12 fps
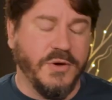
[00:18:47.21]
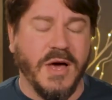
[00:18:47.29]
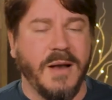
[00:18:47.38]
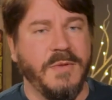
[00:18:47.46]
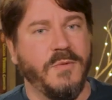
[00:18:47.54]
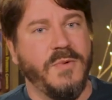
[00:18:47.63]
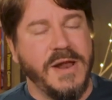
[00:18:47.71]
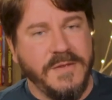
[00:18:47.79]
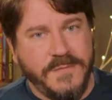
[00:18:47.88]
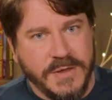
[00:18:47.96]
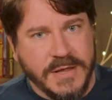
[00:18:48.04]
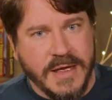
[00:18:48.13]
You got to be ready
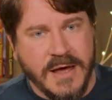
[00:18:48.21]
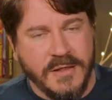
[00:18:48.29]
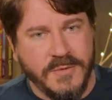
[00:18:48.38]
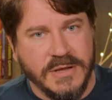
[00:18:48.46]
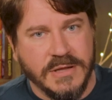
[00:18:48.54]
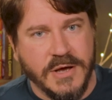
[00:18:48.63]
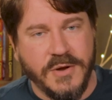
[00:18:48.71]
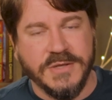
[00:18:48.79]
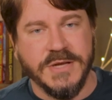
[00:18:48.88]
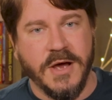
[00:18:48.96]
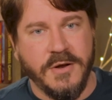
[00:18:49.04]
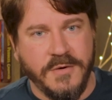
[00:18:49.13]
for the calorie load. It's
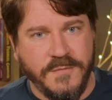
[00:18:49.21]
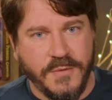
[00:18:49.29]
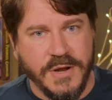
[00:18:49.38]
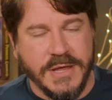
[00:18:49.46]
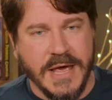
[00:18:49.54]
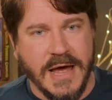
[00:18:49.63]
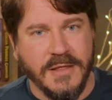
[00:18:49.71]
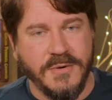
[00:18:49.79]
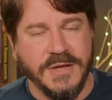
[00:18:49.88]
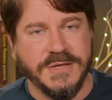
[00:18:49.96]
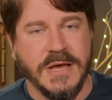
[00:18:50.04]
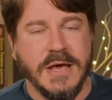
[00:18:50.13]
140
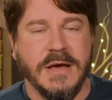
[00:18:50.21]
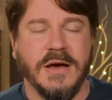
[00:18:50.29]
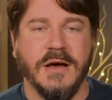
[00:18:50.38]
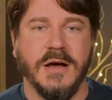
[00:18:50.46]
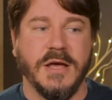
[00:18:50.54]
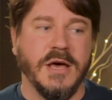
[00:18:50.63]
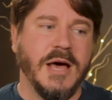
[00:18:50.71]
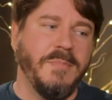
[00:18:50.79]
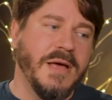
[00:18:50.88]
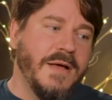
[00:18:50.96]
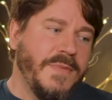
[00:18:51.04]
calories a cup.